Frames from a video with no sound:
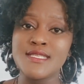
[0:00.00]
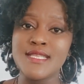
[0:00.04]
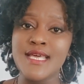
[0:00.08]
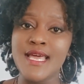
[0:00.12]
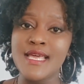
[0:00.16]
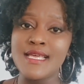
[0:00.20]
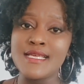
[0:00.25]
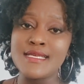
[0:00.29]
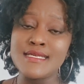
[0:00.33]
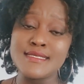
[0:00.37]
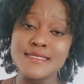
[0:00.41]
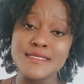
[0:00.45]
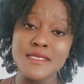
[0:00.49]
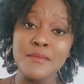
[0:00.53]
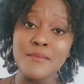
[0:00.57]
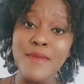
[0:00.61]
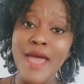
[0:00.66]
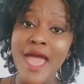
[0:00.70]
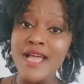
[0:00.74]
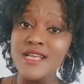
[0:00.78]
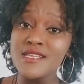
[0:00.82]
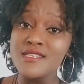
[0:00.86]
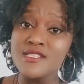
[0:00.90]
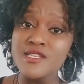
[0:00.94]
There is the
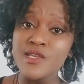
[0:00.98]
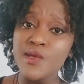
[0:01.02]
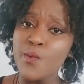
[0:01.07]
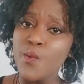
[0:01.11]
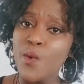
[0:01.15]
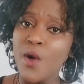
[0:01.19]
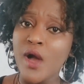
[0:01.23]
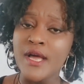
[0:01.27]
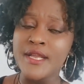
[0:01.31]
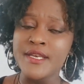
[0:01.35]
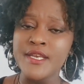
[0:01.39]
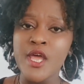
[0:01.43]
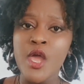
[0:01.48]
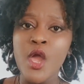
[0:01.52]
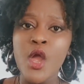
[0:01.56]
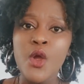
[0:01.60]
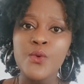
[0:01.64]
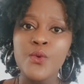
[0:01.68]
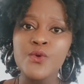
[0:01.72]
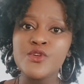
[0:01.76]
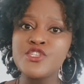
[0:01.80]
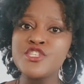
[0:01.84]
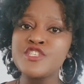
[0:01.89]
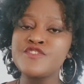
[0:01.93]
maxi one,
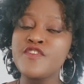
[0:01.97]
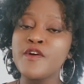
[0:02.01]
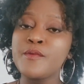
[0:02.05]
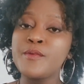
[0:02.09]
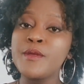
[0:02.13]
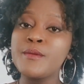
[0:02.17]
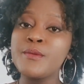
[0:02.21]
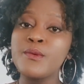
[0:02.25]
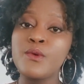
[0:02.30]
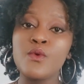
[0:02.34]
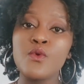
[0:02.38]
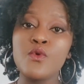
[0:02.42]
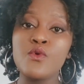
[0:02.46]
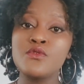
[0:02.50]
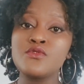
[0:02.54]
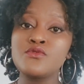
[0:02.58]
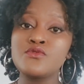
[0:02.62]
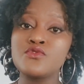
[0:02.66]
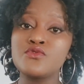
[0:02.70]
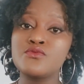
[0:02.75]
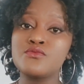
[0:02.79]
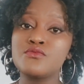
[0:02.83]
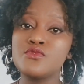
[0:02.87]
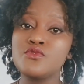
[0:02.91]
which is for people
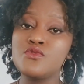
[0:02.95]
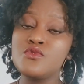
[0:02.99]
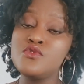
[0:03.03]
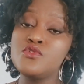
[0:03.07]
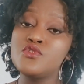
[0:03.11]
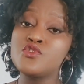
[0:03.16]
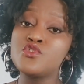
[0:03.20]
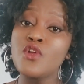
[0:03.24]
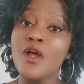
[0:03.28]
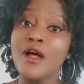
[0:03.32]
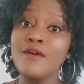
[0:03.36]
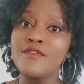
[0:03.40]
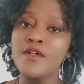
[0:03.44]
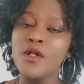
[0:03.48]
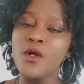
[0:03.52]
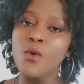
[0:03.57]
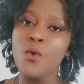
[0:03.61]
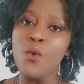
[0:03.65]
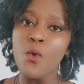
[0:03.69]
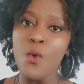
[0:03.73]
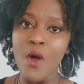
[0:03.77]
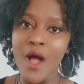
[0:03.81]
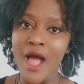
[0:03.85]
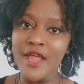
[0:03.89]
who
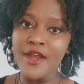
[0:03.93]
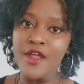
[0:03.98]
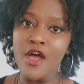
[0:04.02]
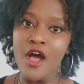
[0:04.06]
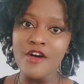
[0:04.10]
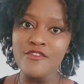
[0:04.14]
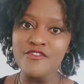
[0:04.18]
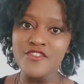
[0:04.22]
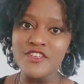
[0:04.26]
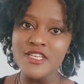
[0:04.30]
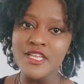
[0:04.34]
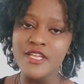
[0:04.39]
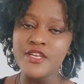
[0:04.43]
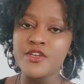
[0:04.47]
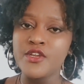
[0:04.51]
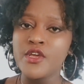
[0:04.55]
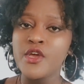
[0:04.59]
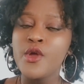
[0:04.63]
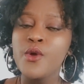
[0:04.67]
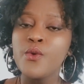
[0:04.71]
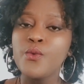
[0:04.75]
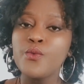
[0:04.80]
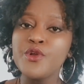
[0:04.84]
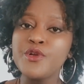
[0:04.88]
travel quite often
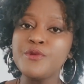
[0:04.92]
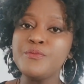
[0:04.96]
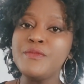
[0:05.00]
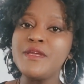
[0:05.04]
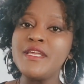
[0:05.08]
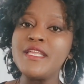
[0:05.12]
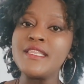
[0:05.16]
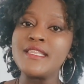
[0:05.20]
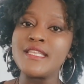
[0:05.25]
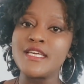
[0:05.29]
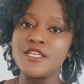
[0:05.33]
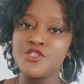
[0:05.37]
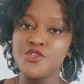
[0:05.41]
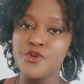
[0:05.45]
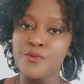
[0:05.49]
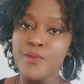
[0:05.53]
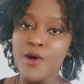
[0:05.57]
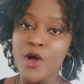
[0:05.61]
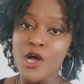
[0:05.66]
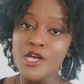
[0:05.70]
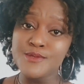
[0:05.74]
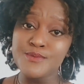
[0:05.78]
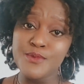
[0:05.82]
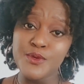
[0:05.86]
and would mean that your
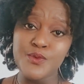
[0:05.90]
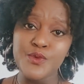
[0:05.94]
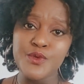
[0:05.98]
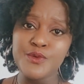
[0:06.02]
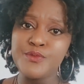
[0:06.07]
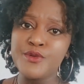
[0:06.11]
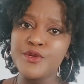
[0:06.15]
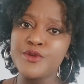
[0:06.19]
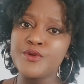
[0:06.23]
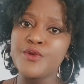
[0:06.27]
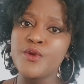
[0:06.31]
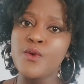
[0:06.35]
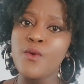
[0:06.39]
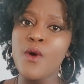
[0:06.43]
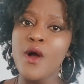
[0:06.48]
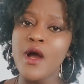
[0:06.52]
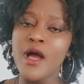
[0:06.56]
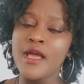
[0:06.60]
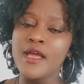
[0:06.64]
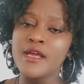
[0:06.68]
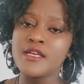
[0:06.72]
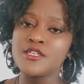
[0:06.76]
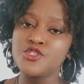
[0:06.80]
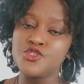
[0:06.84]
passport would be
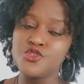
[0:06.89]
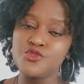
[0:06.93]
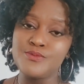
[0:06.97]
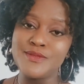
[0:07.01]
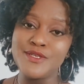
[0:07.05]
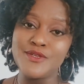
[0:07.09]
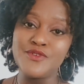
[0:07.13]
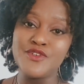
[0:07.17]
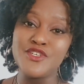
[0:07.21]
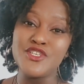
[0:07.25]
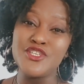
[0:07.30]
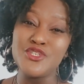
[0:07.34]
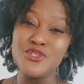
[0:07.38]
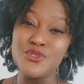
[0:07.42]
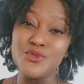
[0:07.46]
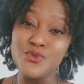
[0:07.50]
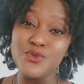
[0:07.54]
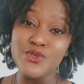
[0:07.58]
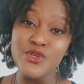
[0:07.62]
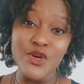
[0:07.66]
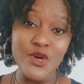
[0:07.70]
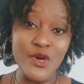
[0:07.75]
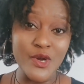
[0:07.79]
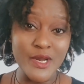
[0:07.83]
required to be
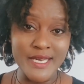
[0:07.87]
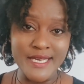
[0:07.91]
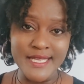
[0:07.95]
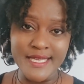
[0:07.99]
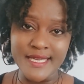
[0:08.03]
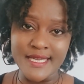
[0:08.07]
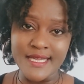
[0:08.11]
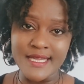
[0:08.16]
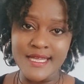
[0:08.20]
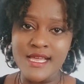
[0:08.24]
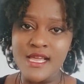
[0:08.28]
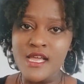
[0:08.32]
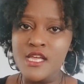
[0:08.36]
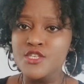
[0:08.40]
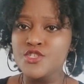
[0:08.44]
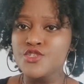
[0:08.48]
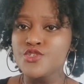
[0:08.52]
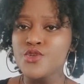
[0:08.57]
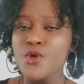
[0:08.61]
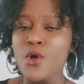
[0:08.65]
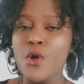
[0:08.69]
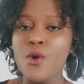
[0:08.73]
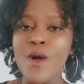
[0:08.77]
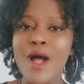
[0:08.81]
renewed earlier.
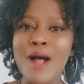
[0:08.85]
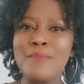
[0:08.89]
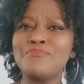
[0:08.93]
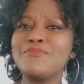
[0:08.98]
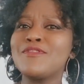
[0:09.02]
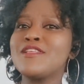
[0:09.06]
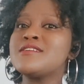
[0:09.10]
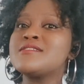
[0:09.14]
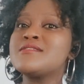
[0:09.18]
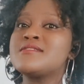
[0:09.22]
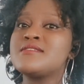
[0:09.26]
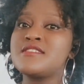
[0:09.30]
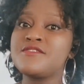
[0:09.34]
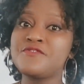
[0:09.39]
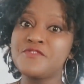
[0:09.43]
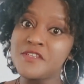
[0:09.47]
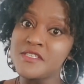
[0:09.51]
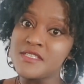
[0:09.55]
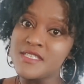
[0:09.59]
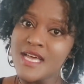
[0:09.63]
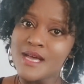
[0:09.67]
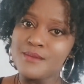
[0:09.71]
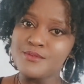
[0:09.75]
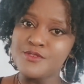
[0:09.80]
So there's
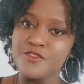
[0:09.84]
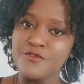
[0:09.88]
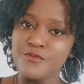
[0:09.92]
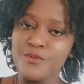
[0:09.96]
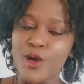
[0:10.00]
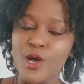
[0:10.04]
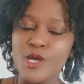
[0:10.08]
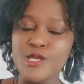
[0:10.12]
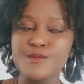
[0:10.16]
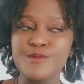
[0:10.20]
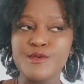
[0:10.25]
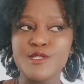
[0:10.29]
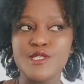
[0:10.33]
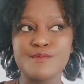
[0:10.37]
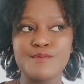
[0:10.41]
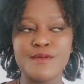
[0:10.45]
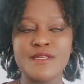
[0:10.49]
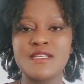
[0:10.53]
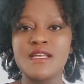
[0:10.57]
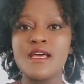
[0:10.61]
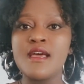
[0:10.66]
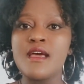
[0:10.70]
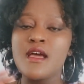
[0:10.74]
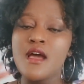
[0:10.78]
different types of passports,
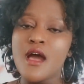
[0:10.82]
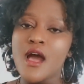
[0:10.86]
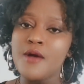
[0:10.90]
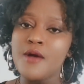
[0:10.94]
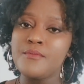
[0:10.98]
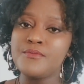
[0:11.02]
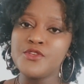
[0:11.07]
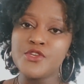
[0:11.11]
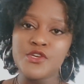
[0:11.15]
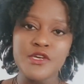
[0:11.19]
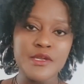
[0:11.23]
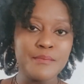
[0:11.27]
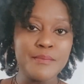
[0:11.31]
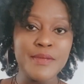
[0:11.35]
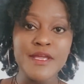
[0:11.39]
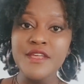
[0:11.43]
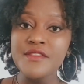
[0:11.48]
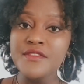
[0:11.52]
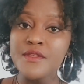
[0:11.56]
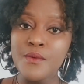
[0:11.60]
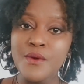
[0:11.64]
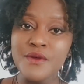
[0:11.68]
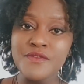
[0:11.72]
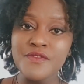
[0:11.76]
but you can
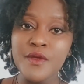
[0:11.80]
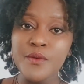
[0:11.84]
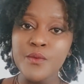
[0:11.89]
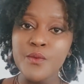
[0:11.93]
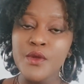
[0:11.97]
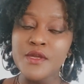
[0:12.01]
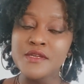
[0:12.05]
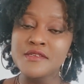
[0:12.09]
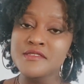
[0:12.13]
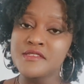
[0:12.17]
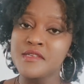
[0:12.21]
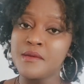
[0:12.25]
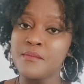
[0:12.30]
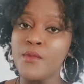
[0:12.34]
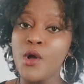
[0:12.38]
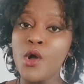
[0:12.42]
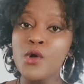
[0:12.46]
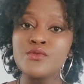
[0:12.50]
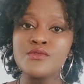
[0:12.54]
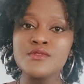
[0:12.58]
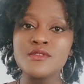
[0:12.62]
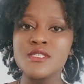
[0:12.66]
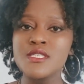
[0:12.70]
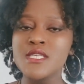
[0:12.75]
pick the one that works the
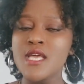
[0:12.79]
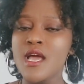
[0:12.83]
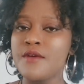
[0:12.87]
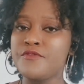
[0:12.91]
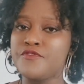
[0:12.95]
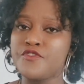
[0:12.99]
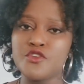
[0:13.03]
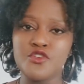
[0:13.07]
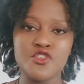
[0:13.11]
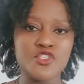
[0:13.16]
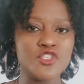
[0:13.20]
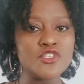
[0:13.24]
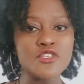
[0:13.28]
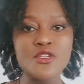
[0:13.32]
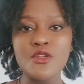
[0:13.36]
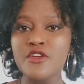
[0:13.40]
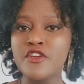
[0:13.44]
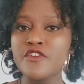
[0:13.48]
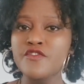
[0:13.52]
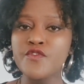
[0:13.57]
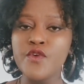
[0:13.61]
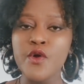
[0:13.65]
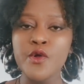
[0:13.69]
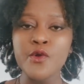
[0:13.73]
most. If you're just
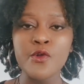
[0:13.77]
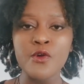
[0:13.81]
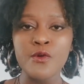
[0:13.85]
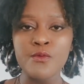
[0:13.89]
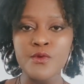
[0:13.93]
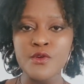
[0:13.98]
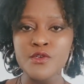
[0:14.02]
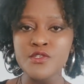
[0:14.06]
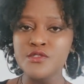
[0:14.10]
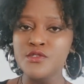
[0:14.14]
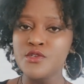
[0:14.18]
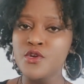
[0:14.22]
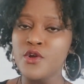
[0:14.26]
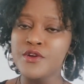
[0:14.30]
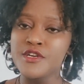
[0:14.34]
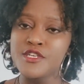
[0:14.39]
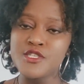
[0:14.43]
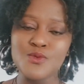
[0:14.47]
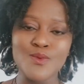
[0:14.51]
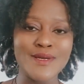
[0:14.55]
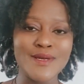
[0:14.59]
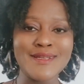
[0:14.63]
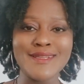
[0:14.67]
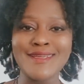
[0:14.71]
looking for a normal
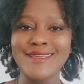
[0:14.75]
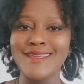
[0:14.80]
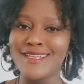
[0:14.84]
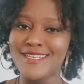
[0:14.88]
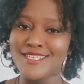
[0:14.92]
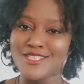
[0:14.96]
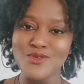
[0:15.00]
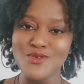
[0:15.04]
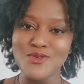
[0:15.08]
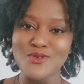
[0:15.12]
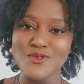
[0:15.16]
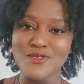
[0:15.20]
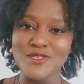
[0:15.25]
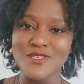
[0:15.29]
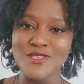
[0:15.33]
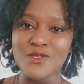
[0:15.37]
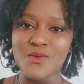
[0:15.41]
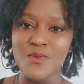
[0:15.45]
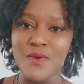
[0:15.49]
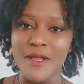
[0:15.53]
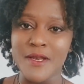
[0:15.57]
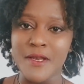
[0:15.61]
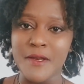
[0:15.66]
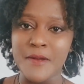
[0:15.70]
tourist one, get a
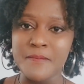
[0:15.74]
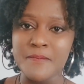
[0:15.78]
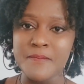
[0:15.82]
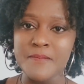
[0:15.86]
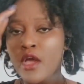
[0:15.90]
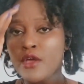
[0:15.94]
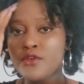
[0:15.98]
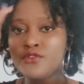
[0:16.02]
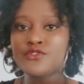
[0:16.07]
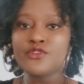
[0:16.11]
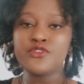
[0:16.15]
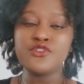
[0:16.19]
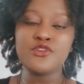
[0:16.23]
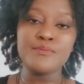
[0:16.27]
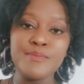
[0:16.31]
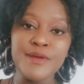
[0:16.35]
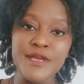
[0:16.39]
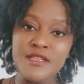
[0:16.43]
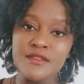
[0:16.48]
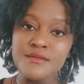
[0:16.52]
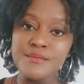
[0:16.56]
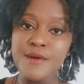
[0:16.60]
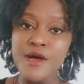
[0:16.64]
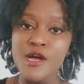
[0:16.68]
tourist one. Yeah, so
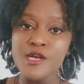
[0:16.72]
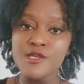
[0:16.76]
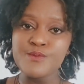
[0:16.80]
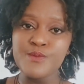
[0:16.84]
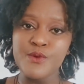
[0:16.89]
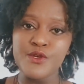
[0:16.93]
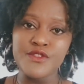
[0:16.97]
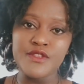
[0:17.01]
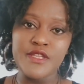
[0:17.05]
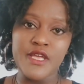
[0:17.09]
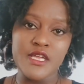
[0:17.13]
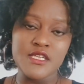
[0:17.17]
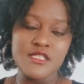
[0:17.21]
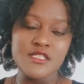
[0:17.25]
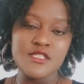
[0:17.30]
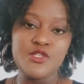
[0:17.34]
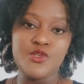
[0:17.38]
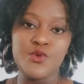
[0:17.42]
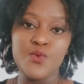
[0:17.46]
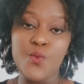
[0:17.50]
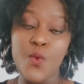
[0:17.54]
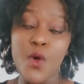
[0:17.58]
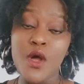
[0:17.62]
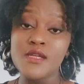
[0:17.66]
pick the passport that
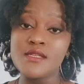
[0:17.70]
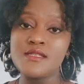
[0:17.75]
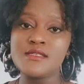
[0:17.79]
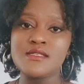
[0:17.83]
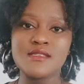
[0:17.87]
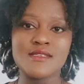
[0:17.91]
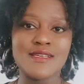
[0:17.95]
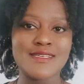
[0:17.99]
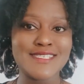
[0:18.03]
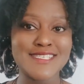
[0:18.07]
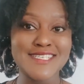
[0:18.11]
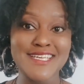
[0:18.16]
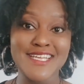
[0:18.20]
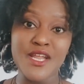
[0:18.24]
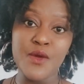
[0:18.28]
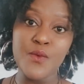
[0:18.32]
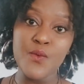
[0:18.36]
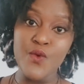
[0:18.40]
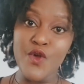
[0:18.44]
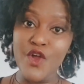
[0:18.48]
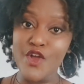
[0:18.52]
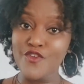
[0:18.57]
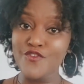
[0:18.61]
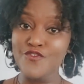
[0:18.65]
you want that's going to
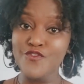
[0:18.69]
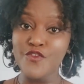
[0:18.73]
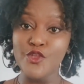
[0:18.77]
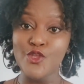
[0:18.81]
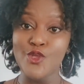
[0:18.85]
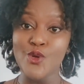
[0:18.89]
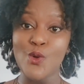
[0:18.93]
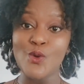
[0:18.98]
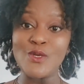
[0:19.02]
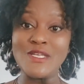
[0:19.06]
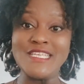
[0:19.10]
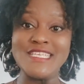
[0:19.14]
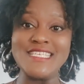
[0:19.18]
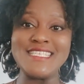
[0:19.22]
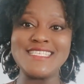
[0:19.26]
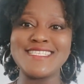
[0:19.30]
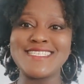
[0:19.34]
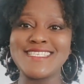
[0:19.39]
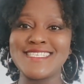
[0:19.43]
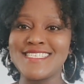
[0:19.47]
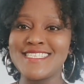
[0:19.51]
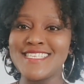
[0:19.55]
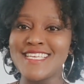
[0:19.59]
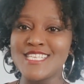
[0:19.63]
work for your
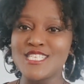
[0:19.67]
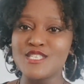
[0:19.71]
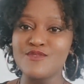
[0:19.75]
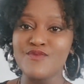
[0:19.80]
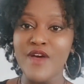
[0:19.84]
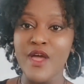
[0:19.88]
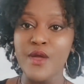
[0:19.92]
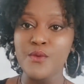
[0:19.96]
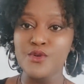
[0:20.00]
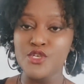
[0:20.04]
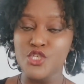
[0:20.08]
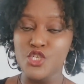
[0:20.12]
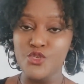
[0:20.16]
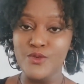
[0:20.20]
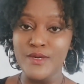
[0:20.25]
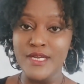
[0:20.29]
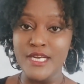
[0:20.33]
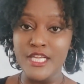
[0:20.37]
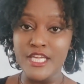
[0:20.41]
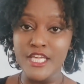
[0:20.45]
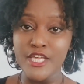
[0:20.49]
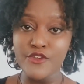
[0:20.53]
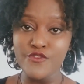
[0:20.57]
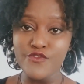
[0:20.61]
needs and satisfy what you are
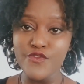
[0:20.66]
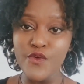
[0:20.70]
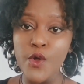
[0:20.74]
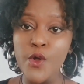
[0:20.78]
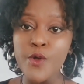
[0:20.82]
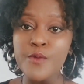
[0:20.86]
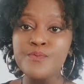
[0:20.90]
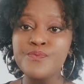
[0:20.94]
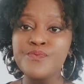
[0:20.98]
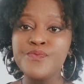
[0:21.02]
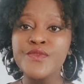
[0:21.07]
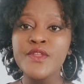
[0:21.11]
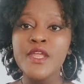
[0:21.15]
looking for.